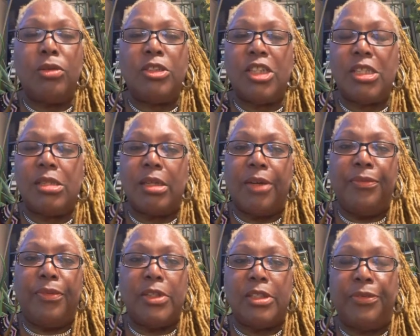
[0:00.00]
just looking
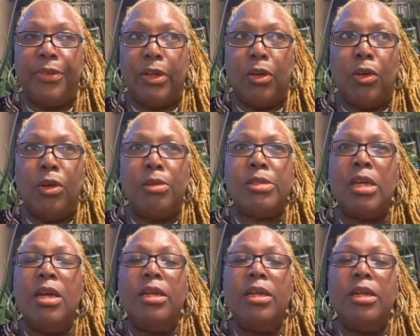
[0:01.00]
for different mm. herbs.